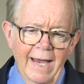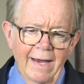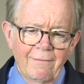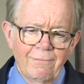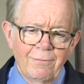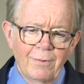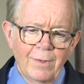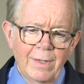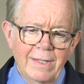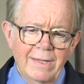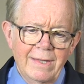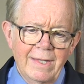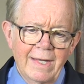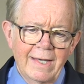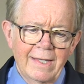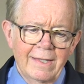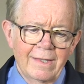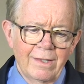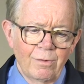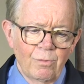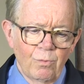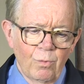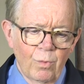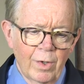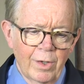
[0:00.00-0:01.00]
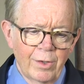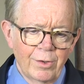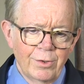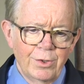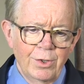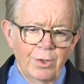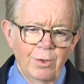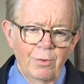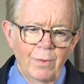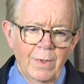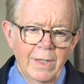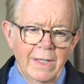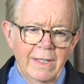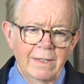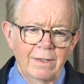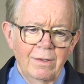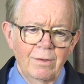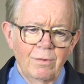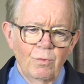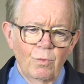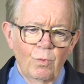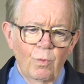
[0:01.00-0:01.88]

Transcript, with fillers: everything that we're doing,